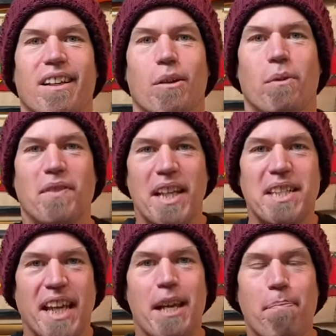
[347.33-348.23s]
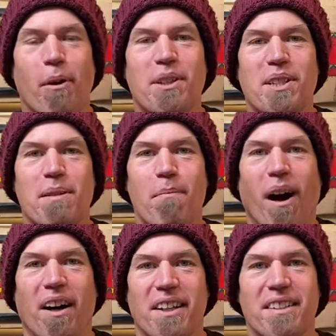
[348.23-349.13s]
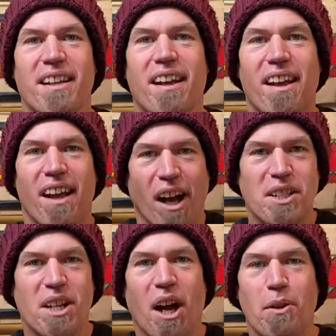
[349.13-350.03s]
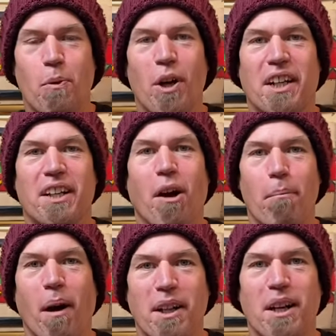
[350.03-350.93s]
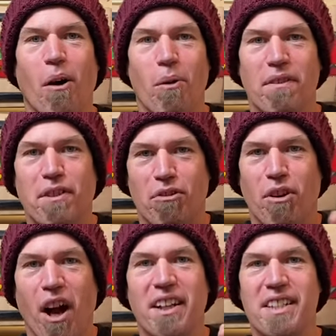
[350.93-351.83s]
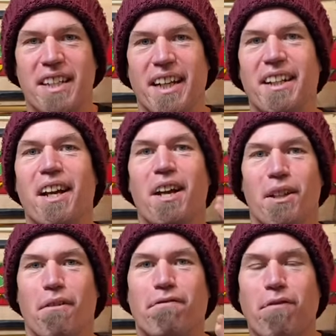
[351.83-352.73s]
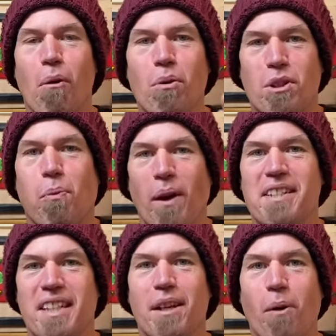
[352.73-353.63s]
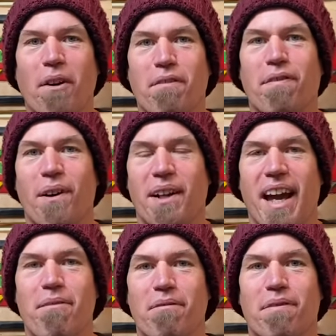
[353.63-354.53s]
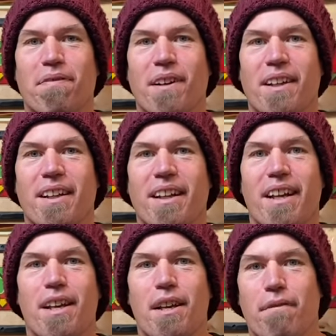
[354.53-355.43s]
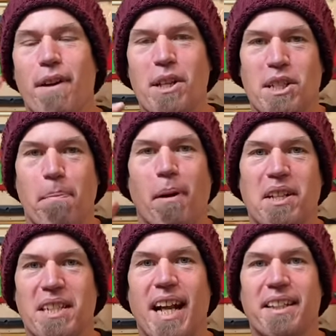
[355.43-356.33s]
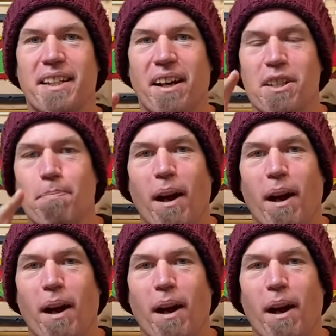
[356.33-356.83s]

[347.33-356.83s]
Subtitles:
With these key points in mind, I started working on my goal of grinding the full 21 foot length. First up, I standardized my